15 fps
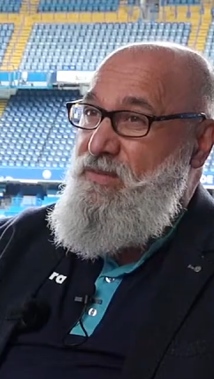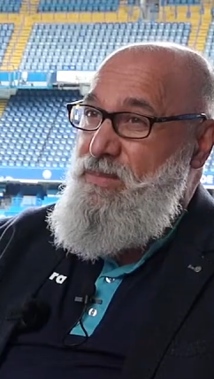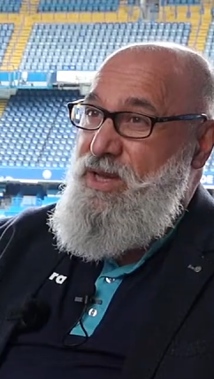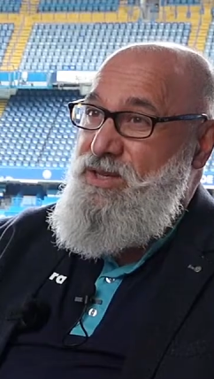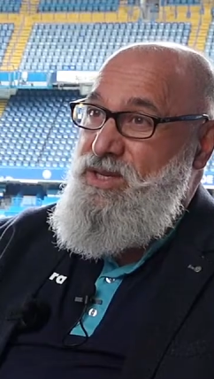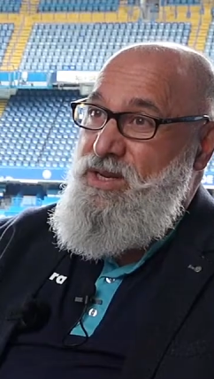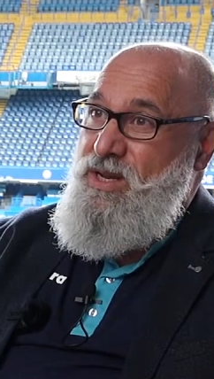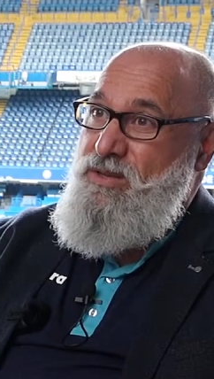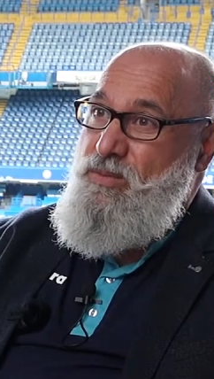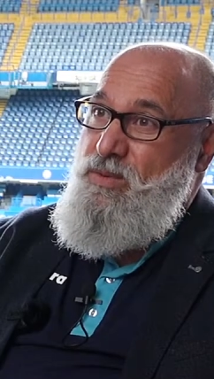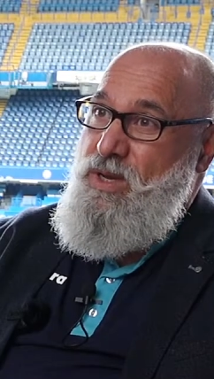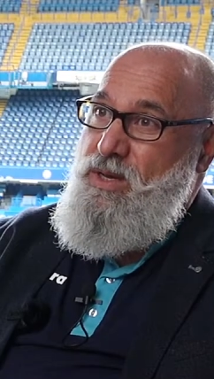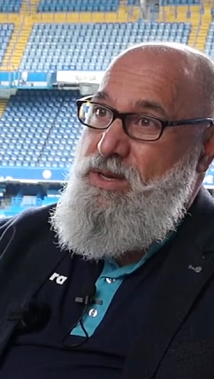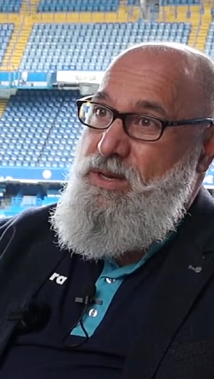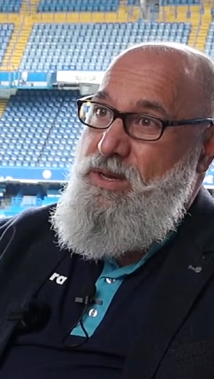major
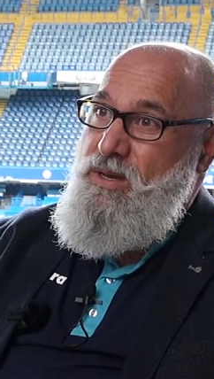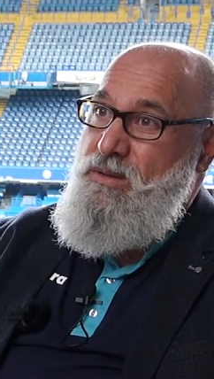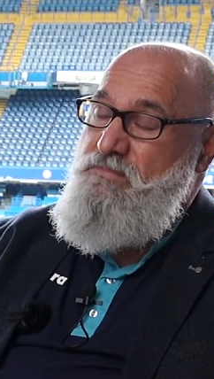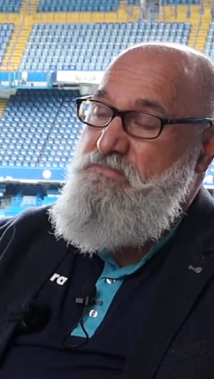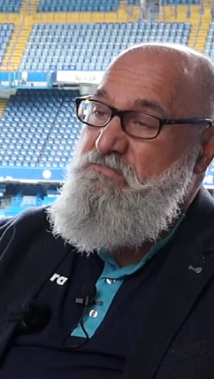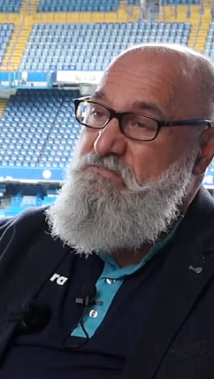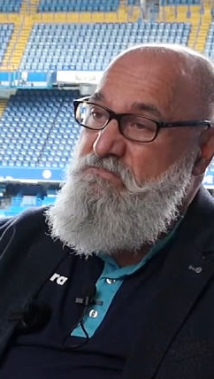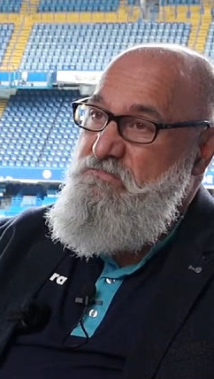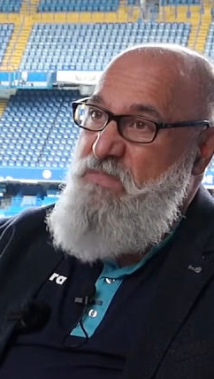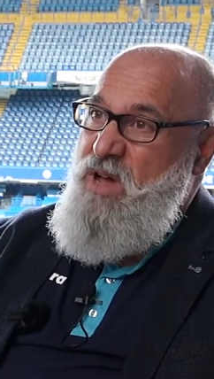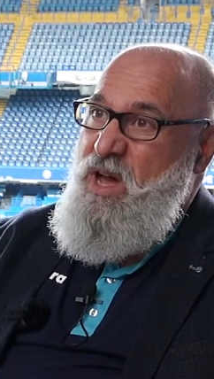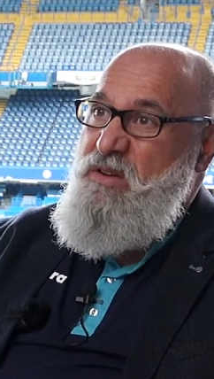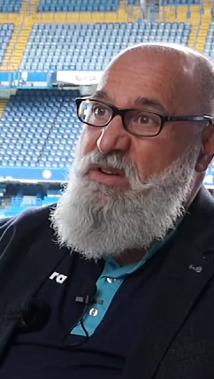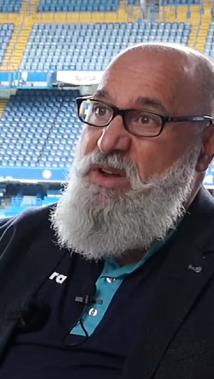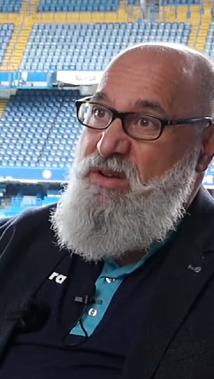network,
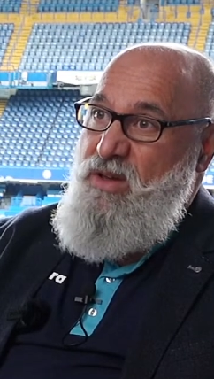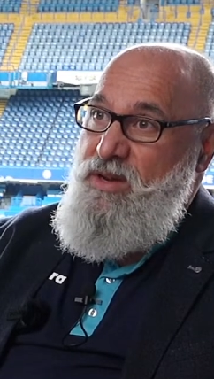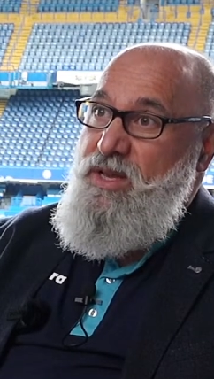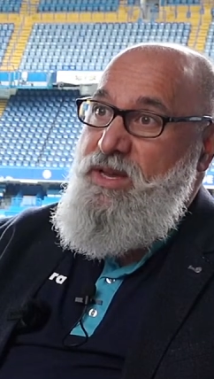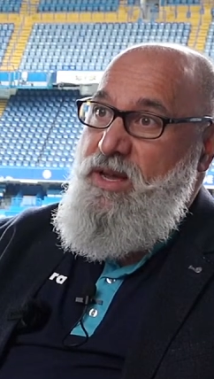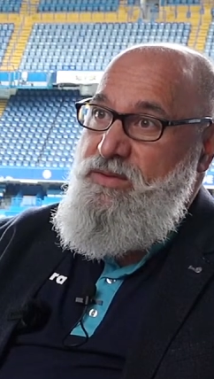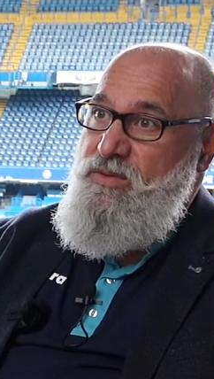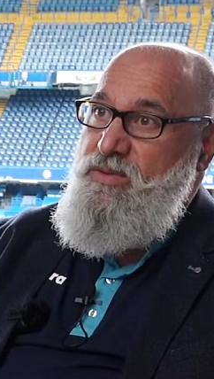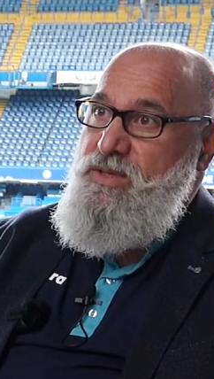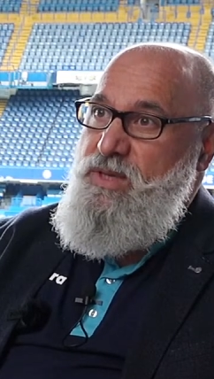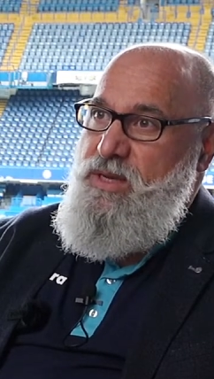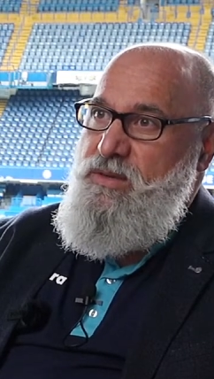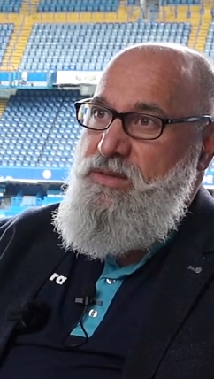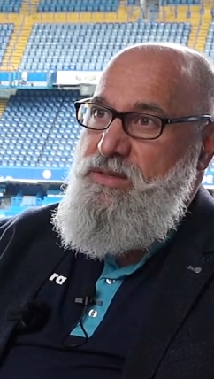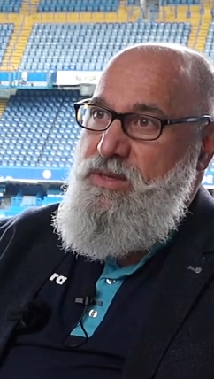190 countries
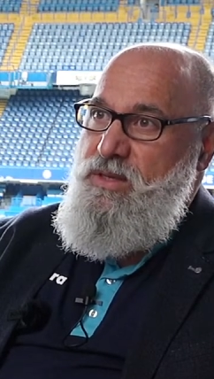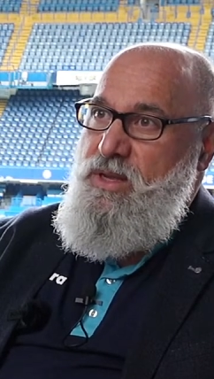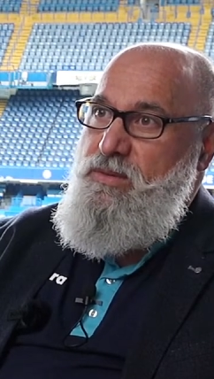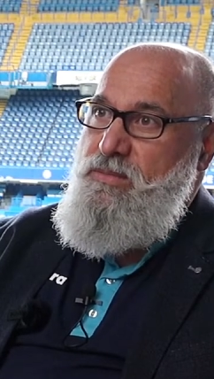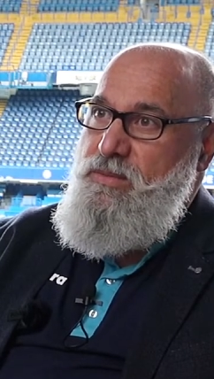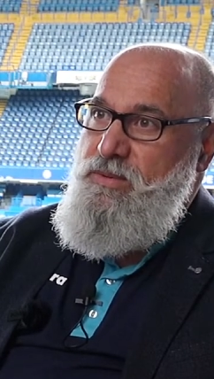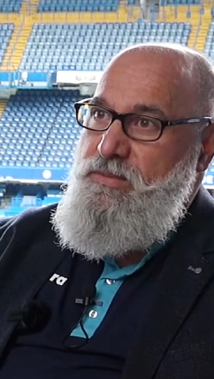across the globe.